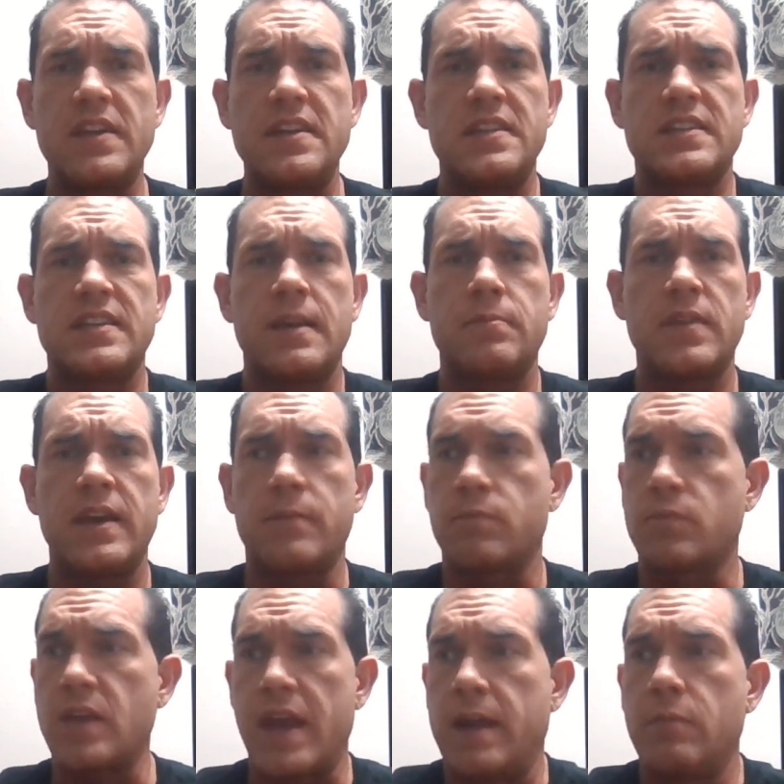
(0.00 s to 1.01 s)
if they did the same
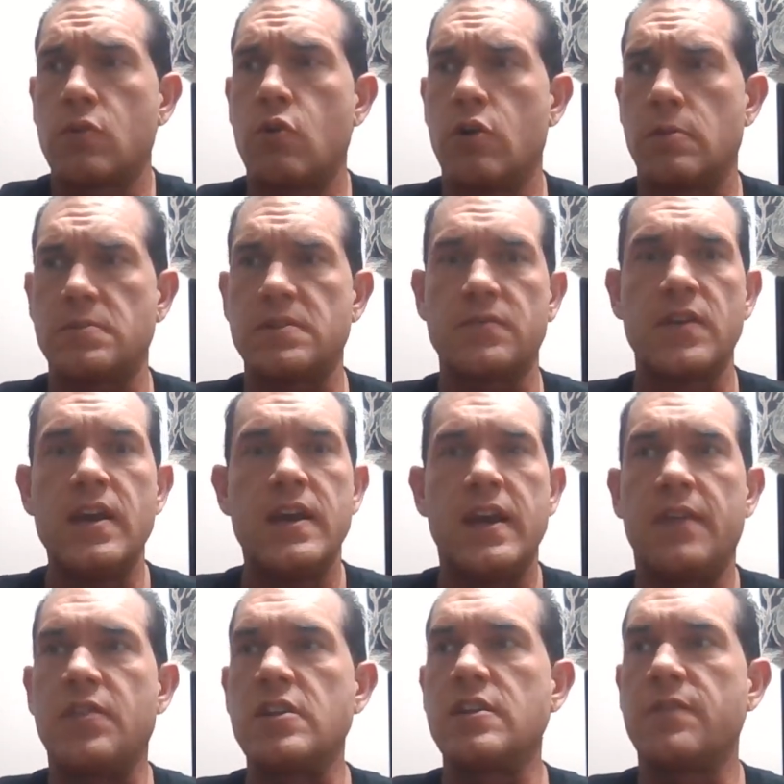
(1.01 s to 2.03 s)
thing. Cannibal Corpse. If,
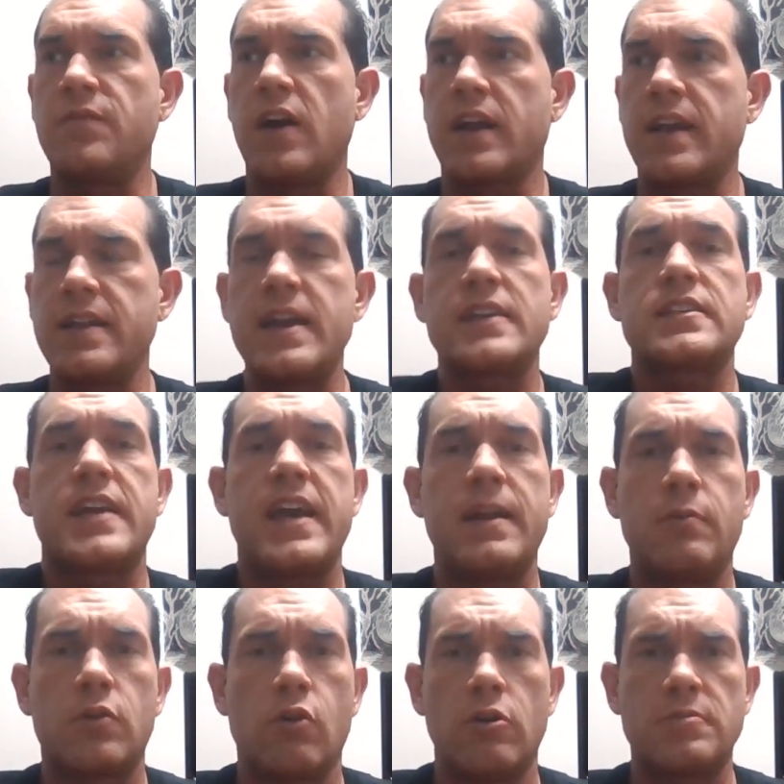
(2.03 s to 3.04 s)
if there's a fucking next
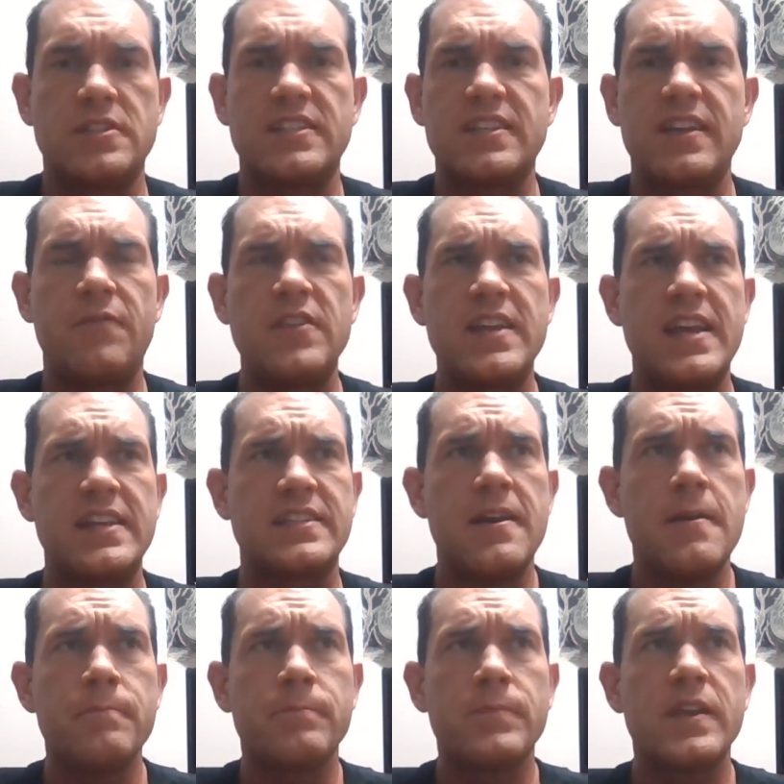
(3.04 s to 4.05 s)
Cannibal Corpse, if it has
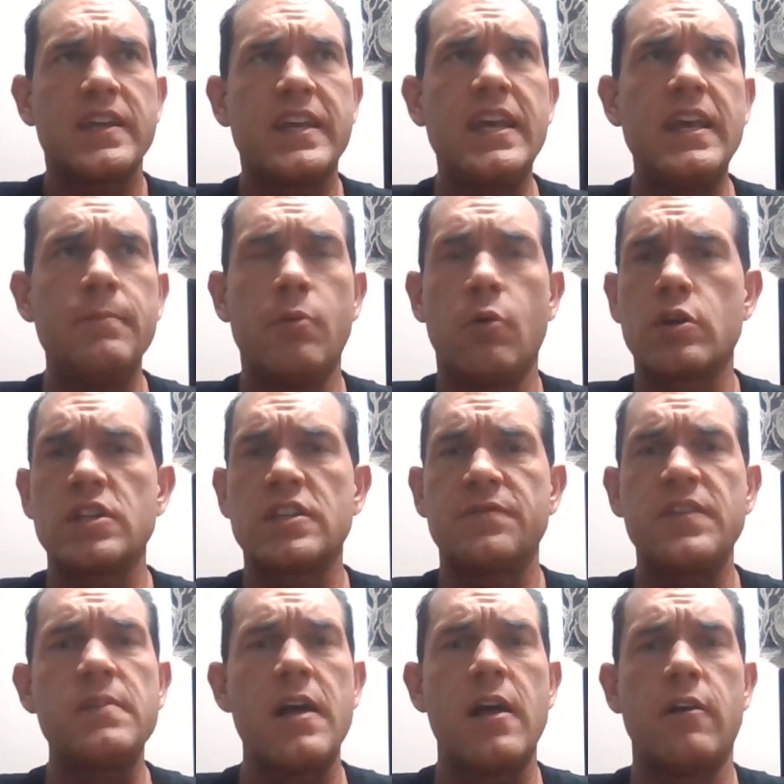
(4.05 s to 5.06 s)
keyboards,
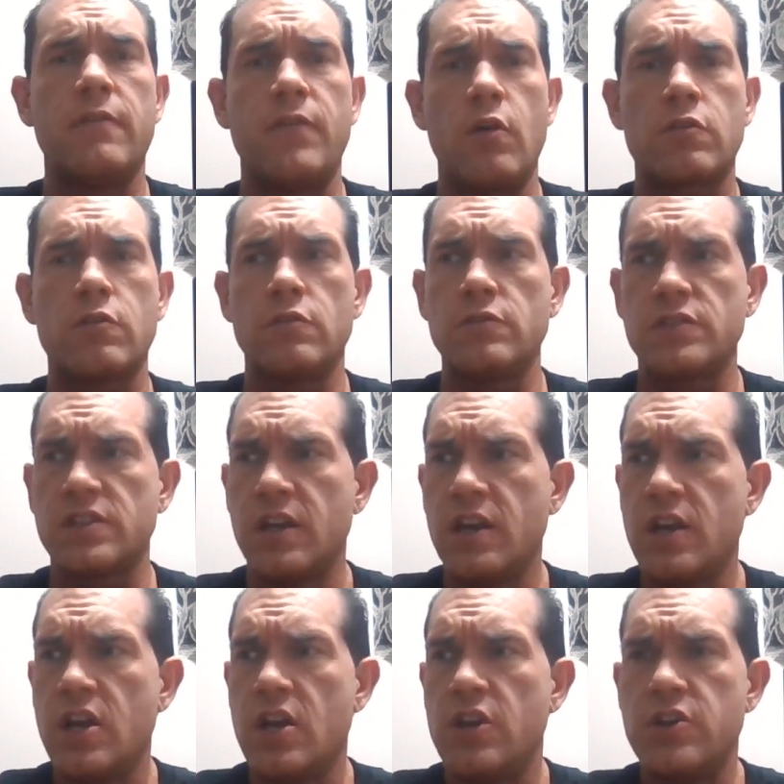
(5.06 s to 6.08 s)
female vocals,
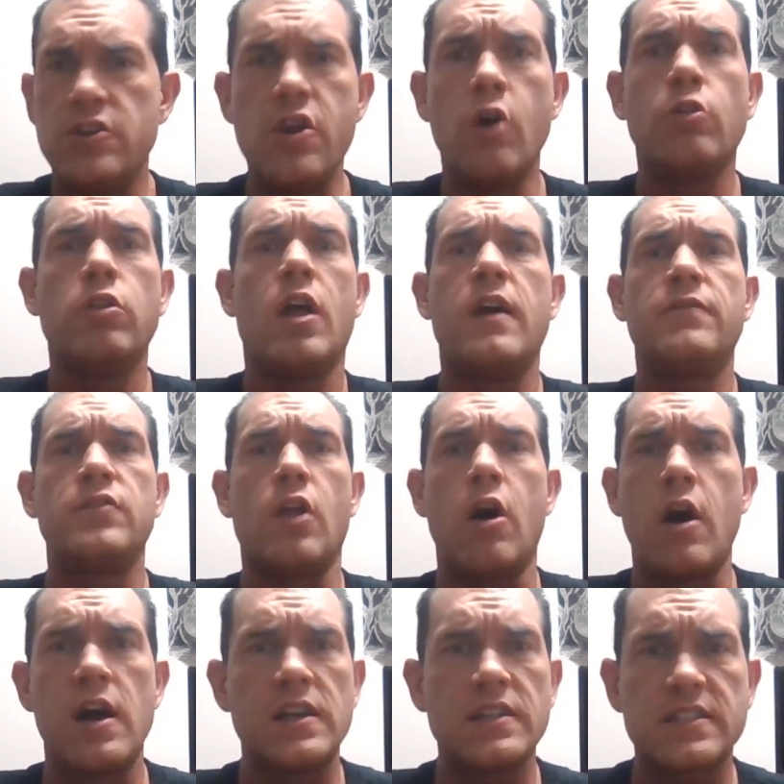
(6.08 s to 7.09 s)
no love
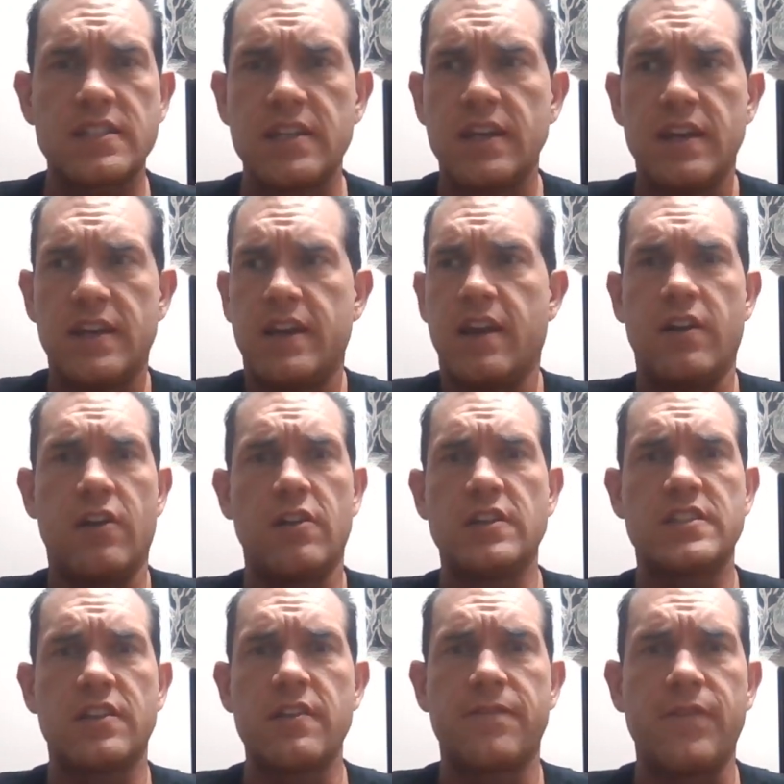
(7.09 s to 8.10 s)
lost, and all
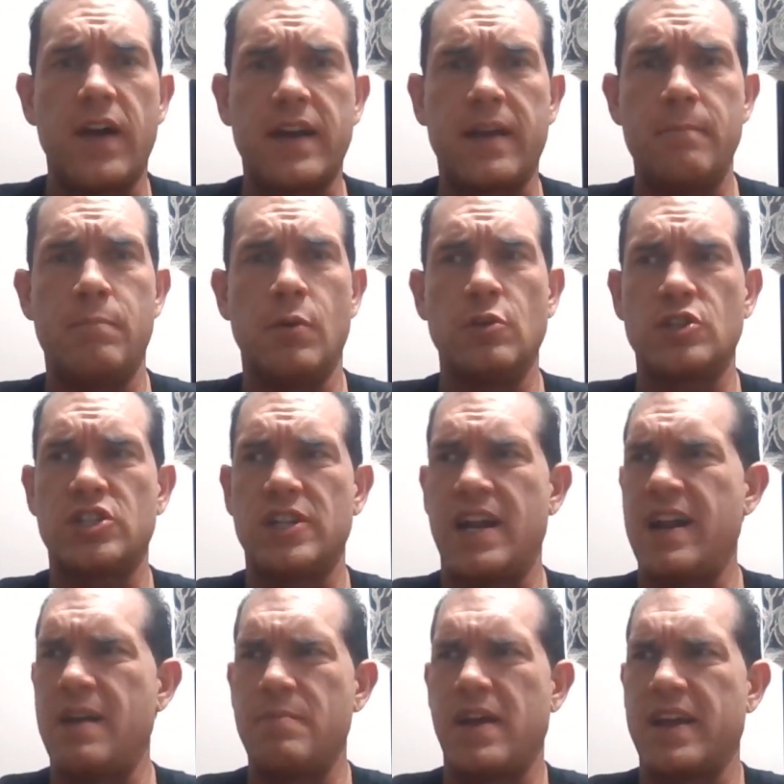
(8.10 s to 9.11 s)
this other fucking bullshit,
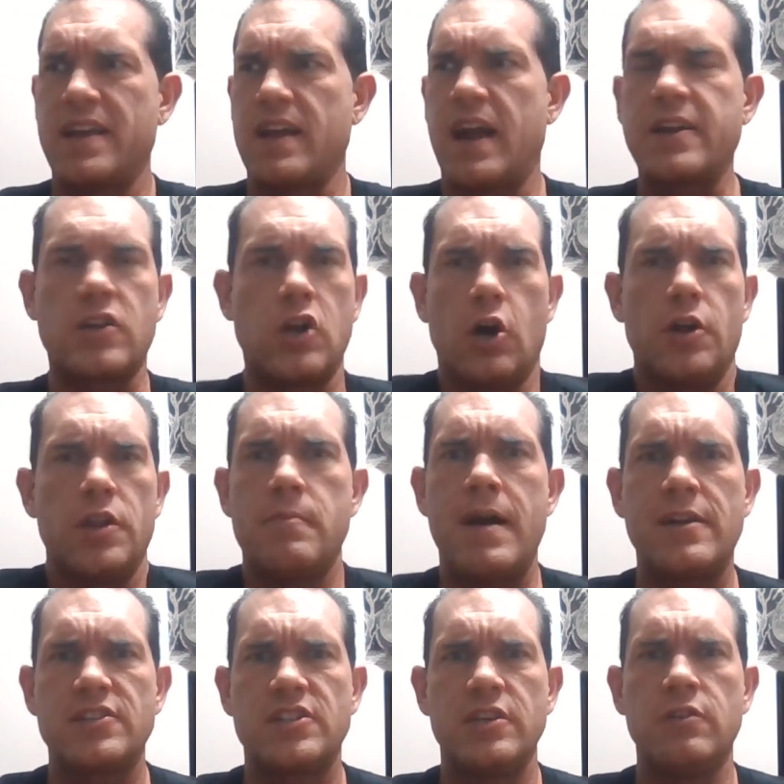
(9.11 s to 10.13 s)
I'd like, I'd call
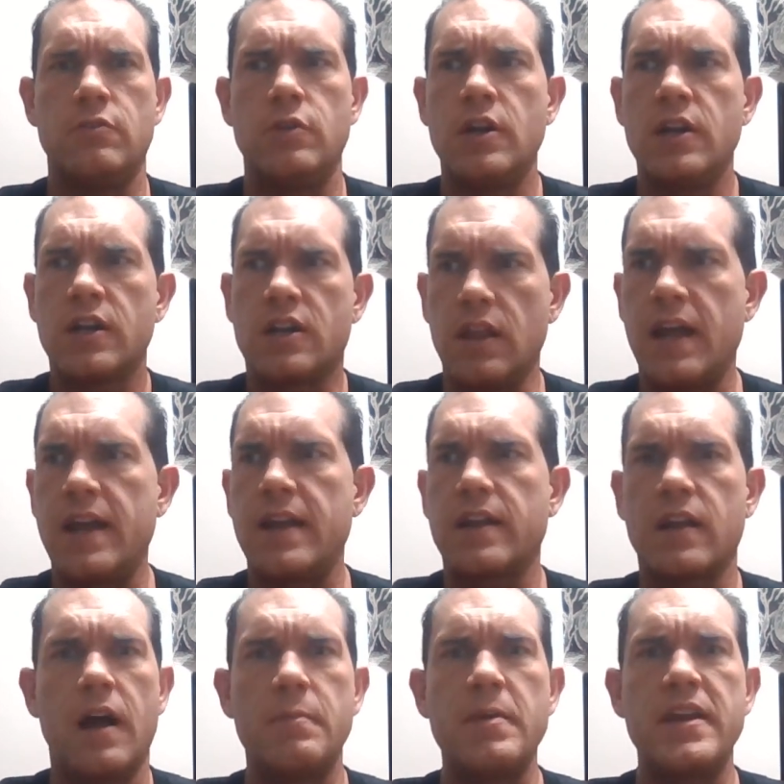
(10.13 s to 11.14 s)
them out too. I
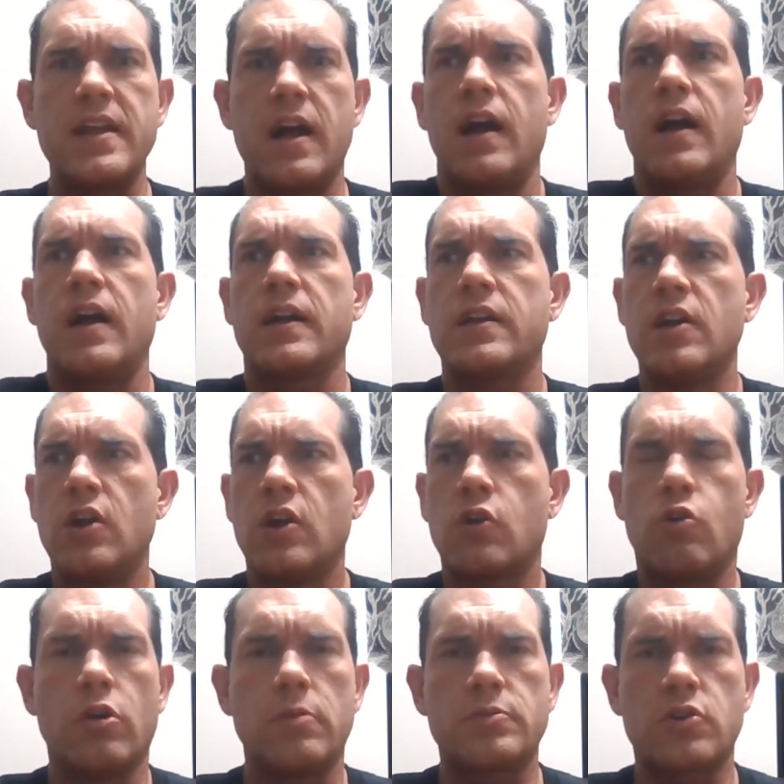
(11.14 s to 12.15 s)
mean, uh,
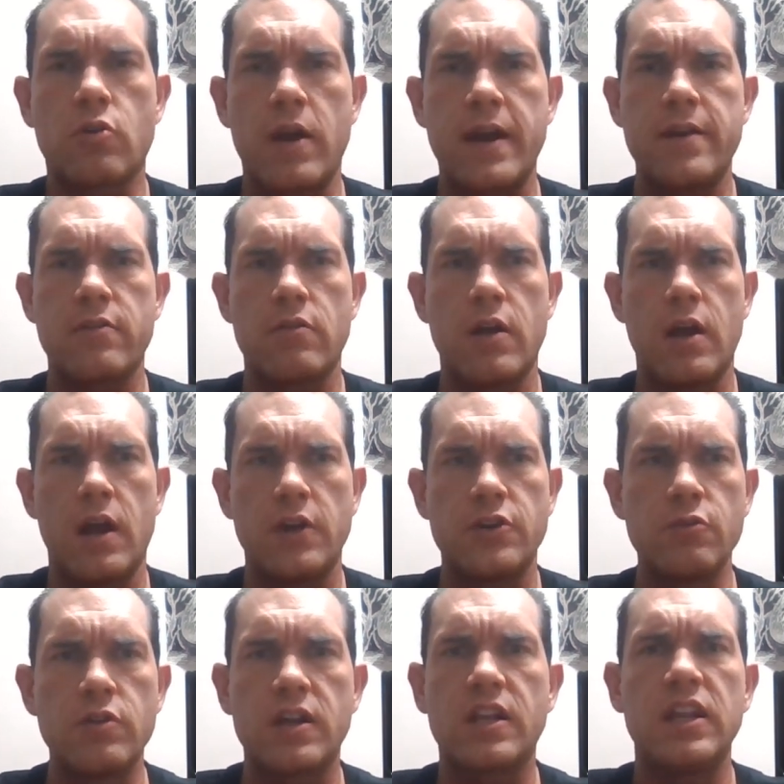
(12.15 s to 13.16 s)
Corpse Grinder uh,
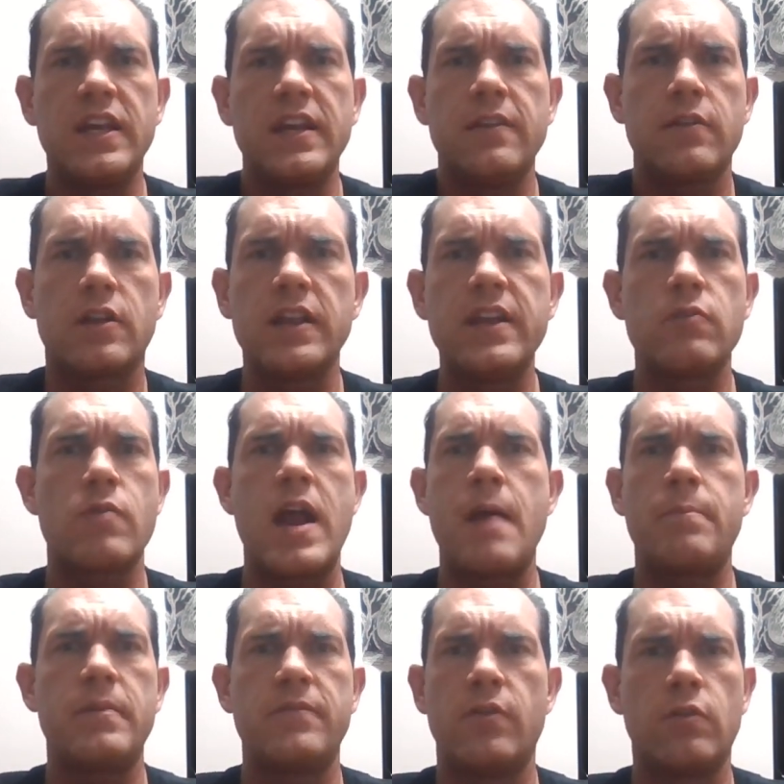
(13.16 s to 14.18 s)
doing clean, clean
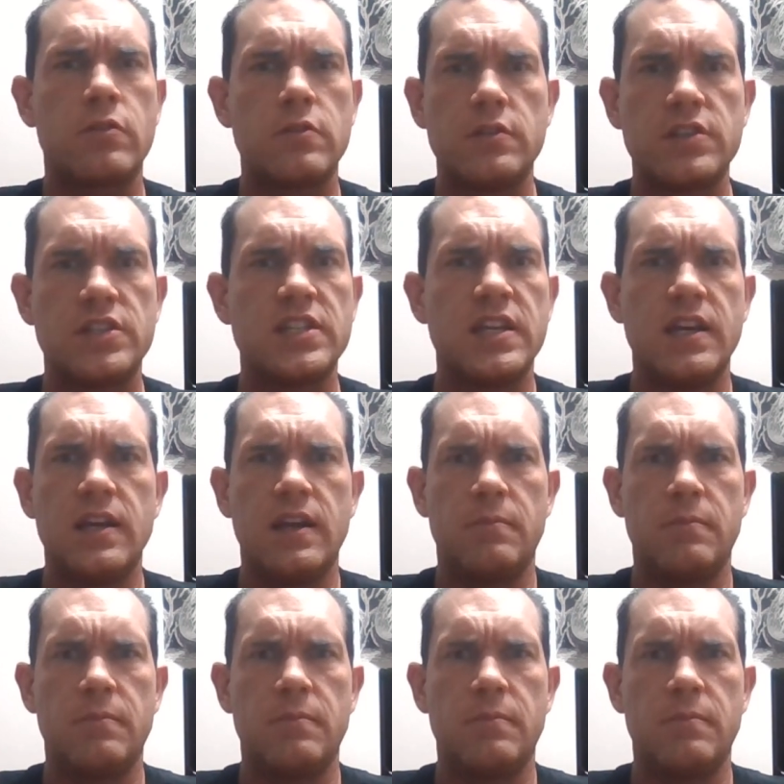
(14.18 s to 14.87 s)
rapping vocals